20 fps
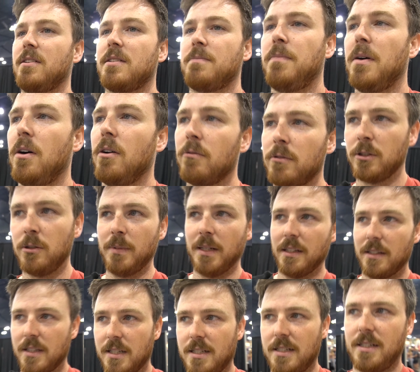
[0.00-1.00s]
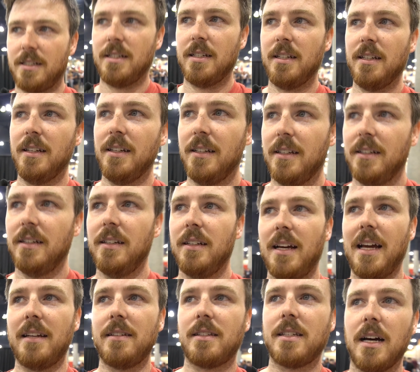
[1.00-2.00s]
there's Paul Reubens
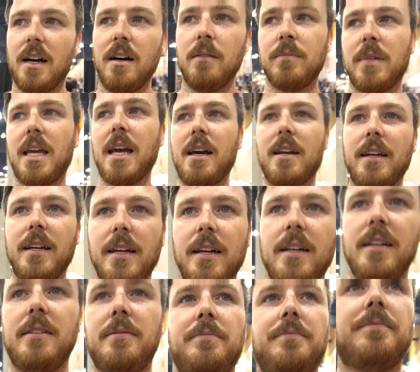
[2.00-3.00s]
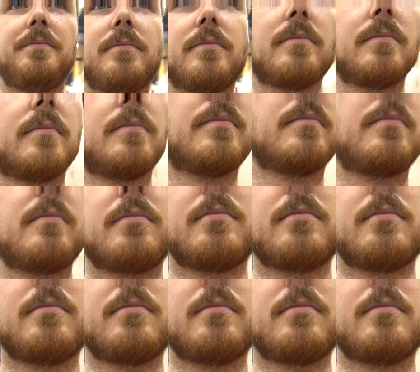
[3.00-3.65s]
and Tom Kenny. Style.